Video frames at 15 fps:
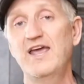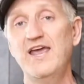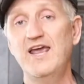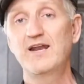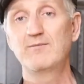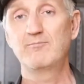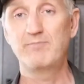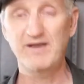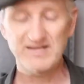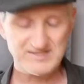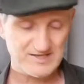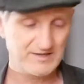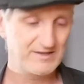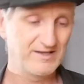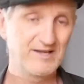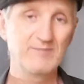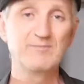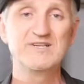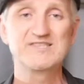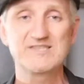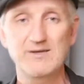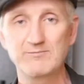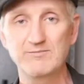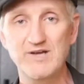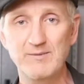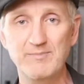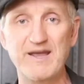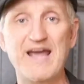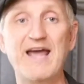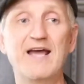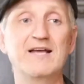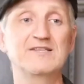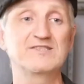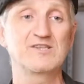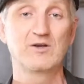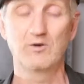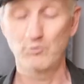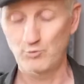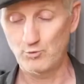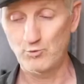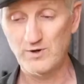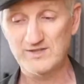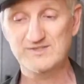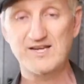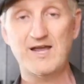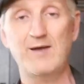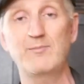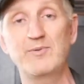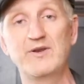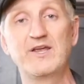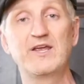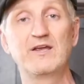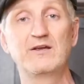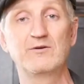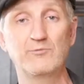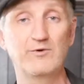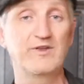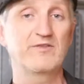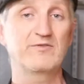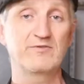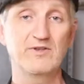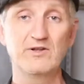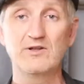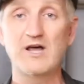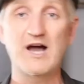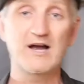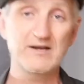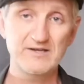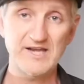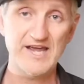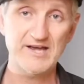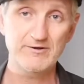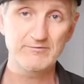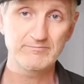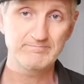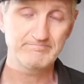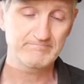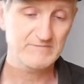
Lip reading: and it basically can be summed up as what's happening with the lockdown.